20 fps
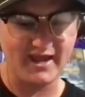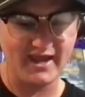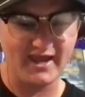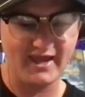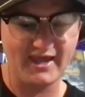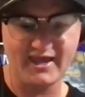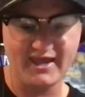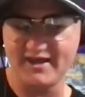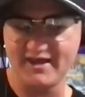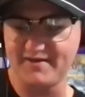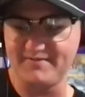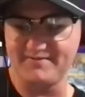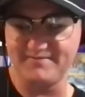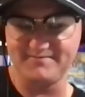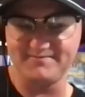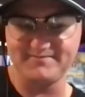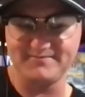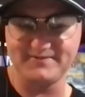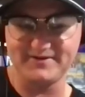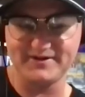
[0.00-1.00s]

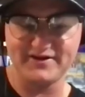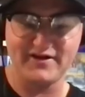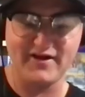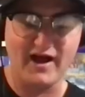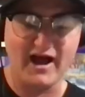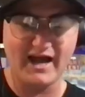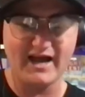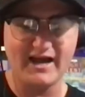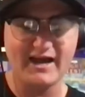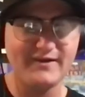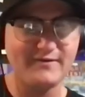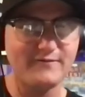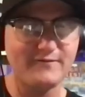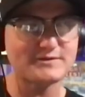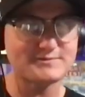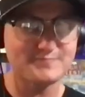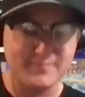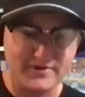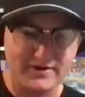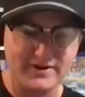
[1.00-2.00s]
And, you know, I
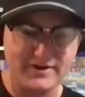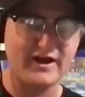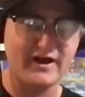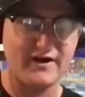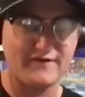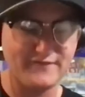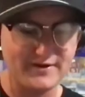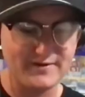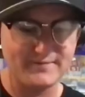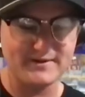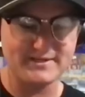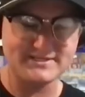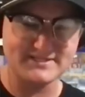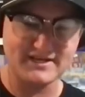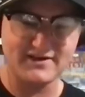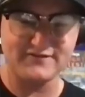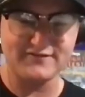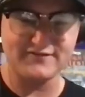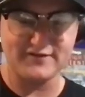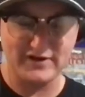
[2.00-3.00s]
was pretty confident
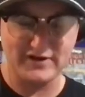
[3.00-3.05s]
myself.